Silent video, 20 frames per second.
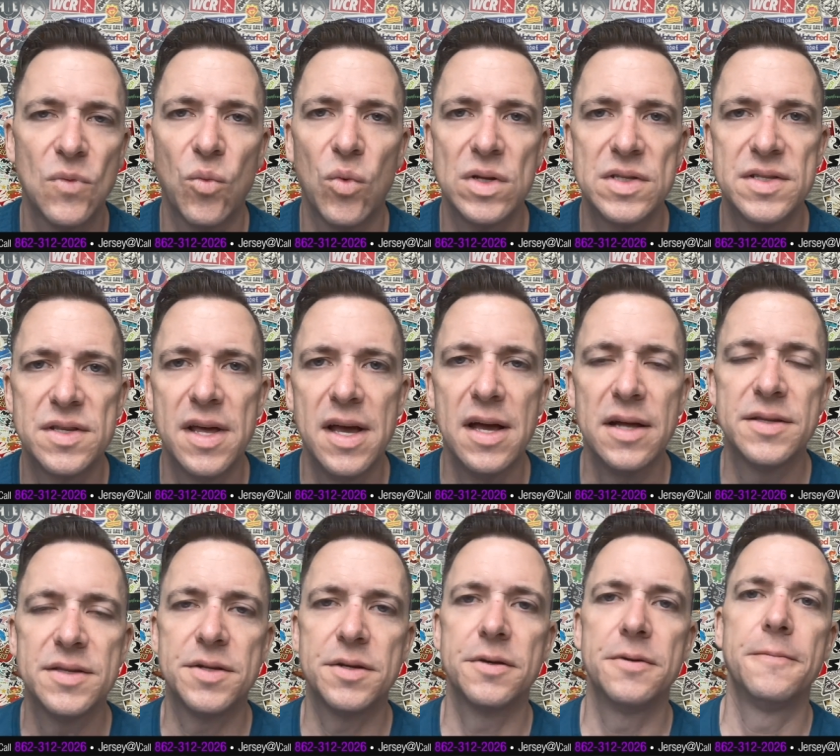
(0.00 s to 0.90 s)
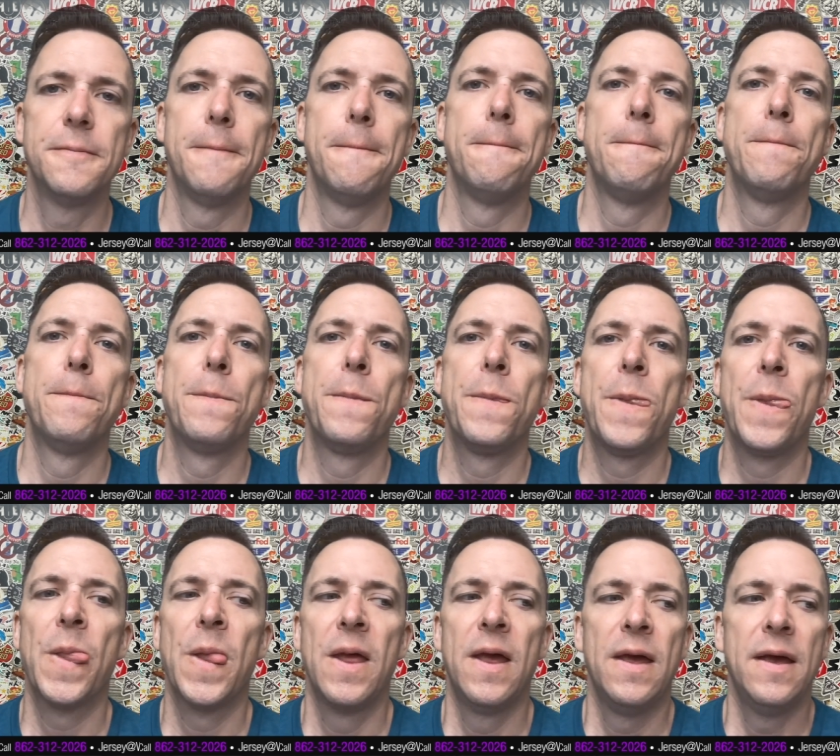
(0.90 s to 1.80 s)
What's the answer?
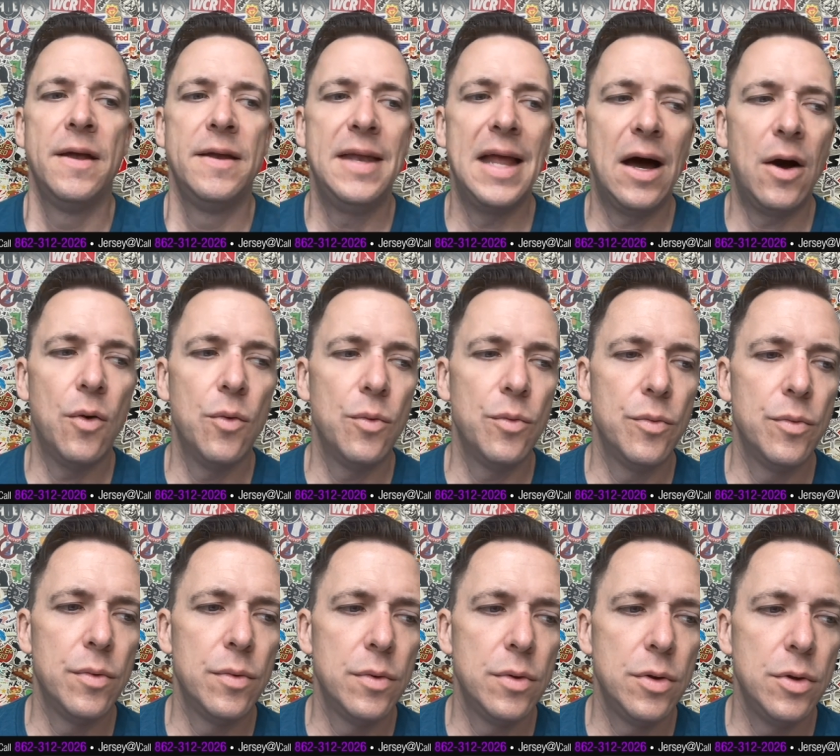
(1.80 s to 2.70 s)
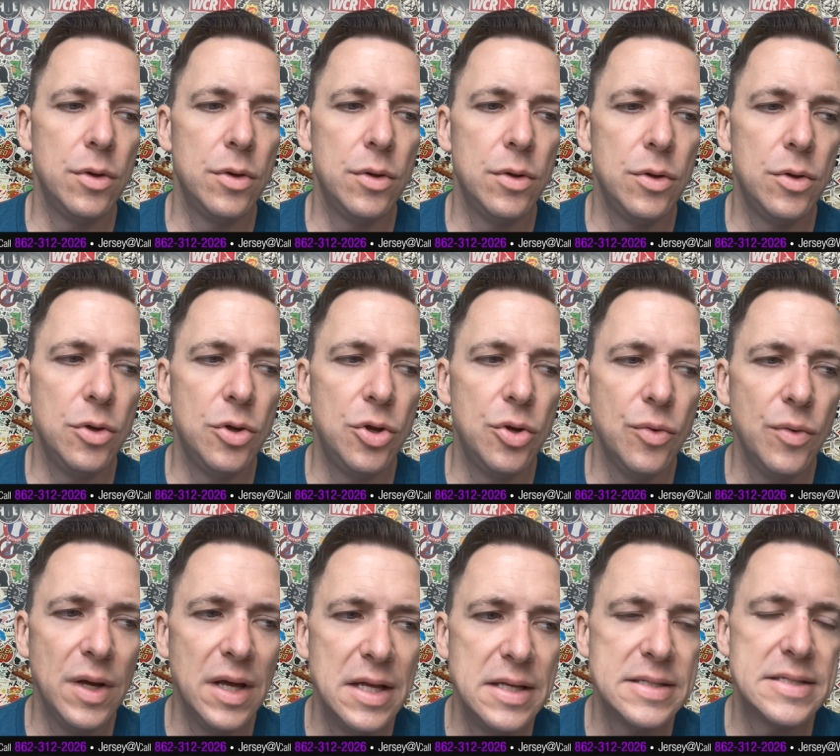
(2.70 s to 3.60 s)
Now,
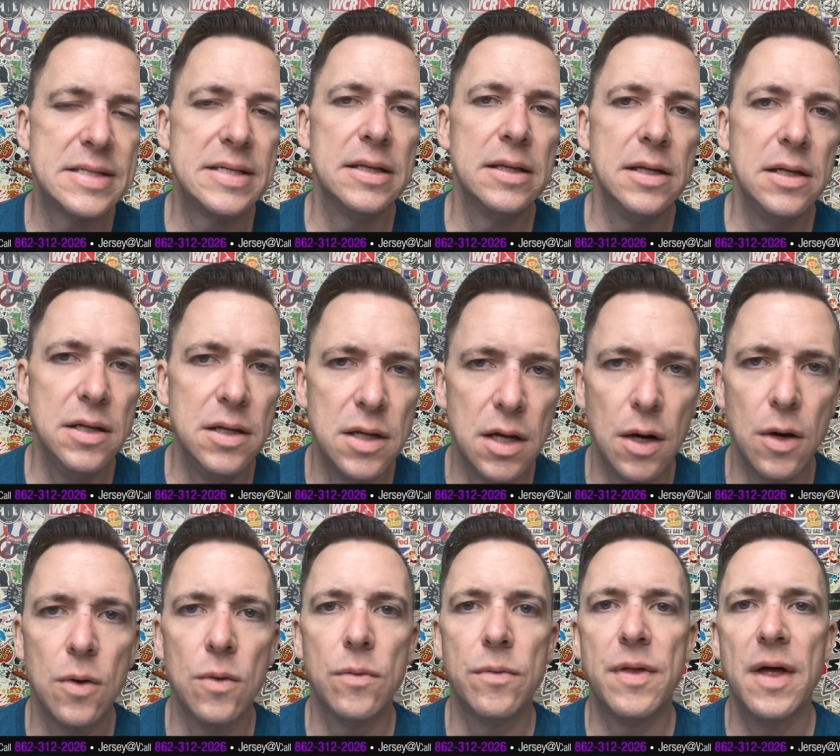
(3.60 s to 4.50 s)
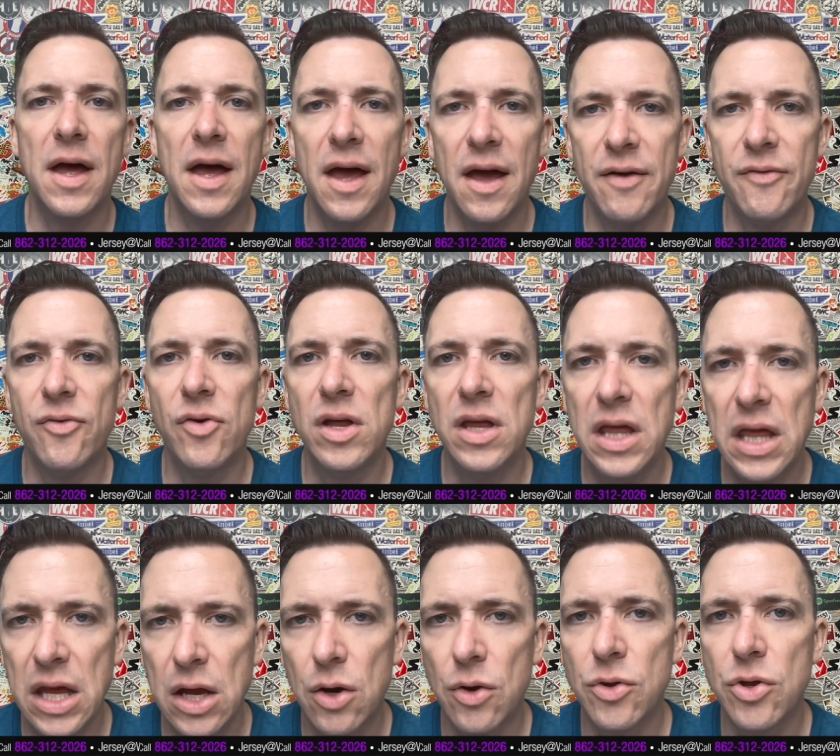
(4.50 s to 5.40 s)
you instantly know that every
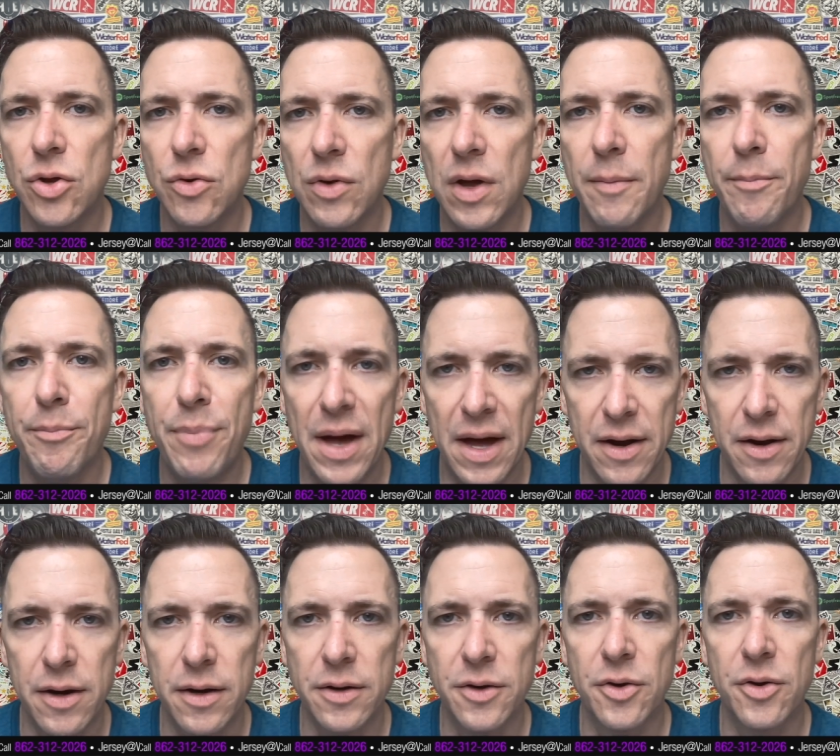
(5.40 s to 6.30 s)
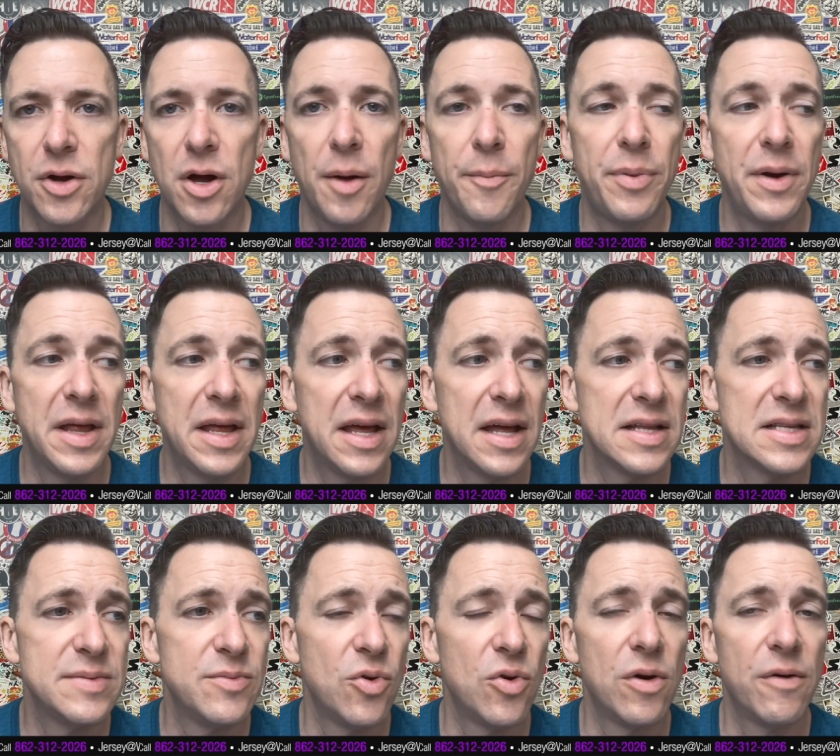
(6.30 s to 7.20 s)
year you get better, your company
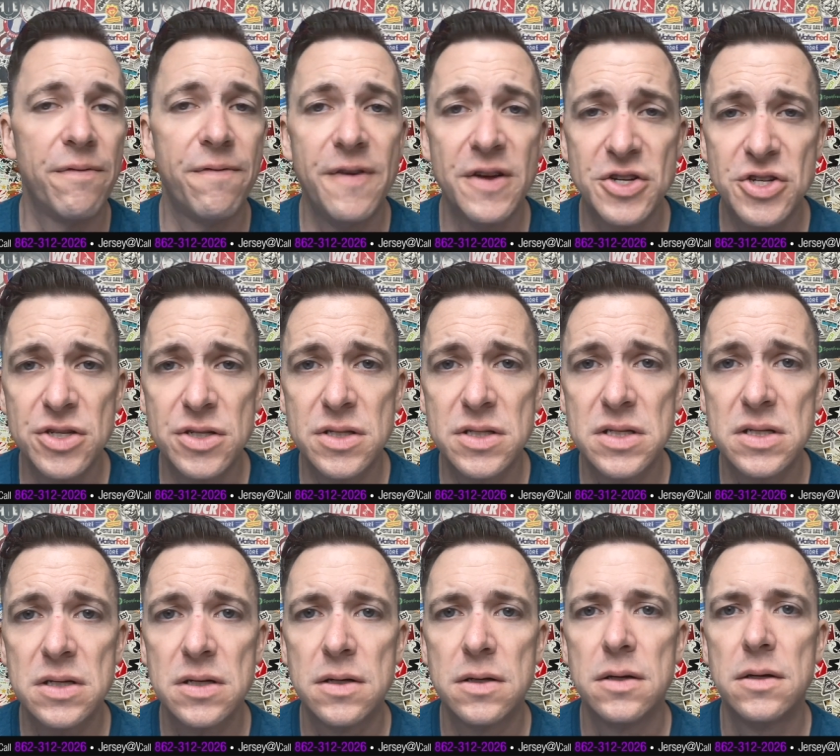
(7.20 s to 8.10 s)
gets more efficient,